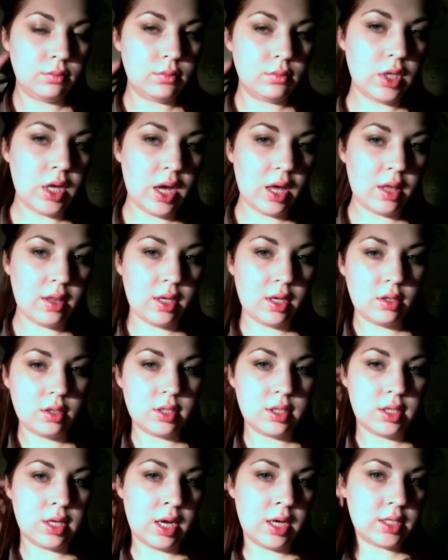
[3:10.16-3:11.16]
Yeah, I think it
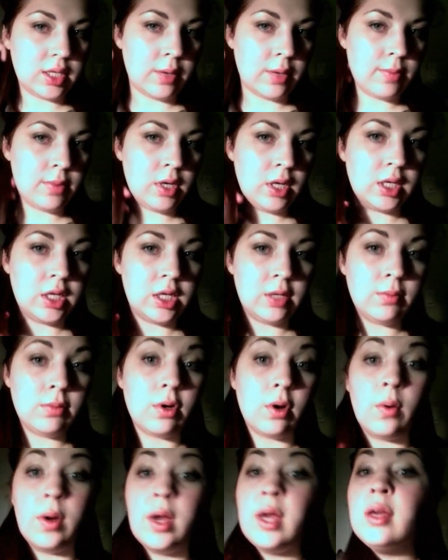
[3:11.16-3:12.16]
looks nice. I'm going to keep
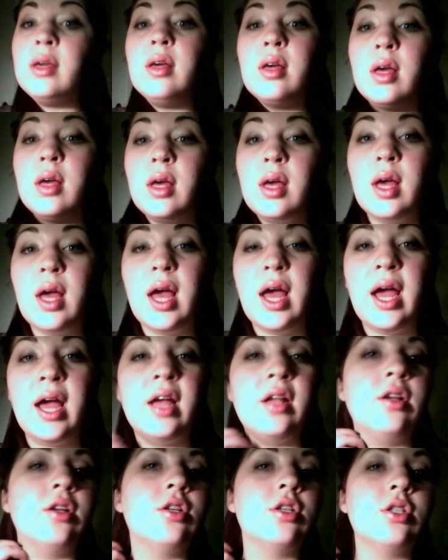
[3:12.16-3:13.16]
going
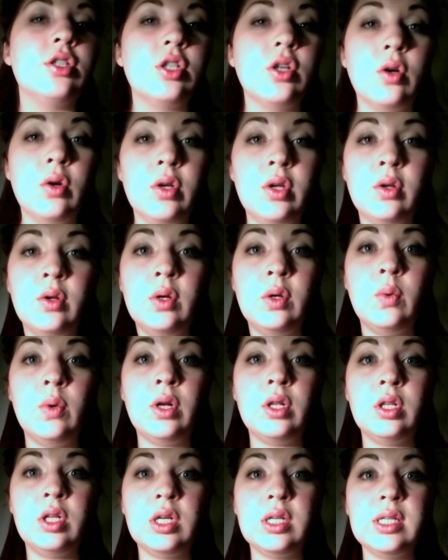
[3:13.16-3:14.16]
and show you what
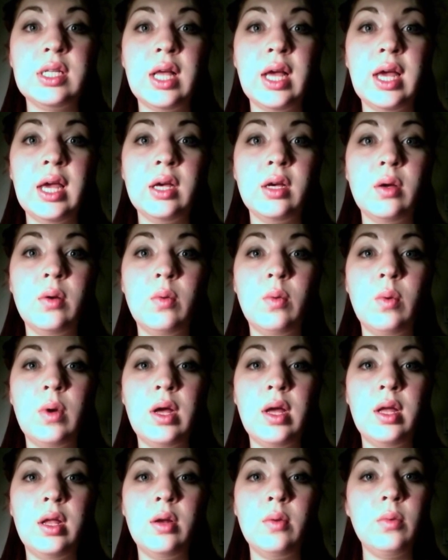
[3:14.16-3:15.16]
it looks like
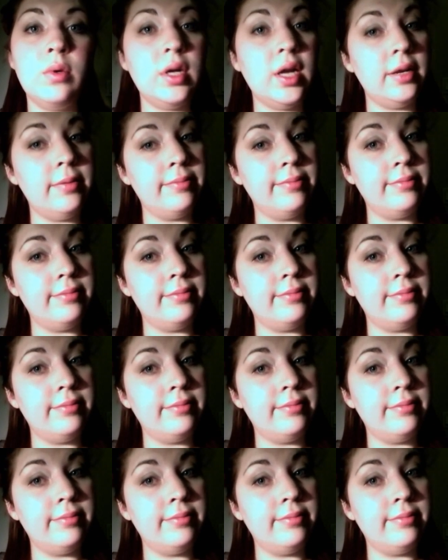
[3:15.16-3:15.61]
when we're done.